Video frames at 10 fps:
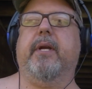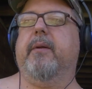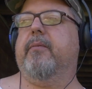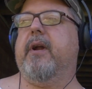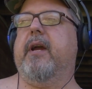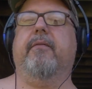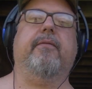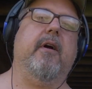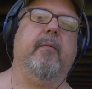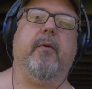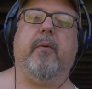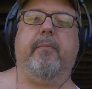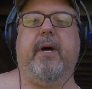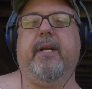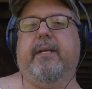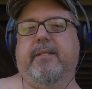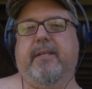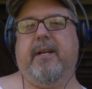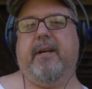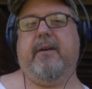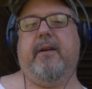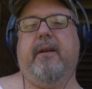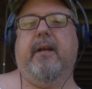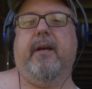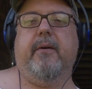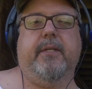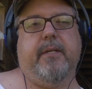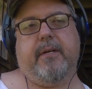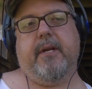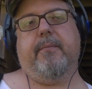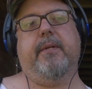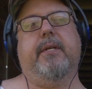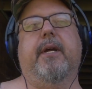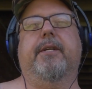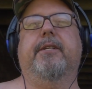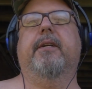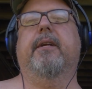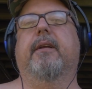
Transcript: me and Brian Farmer were buddies, you know, and uh, we still keep in touch.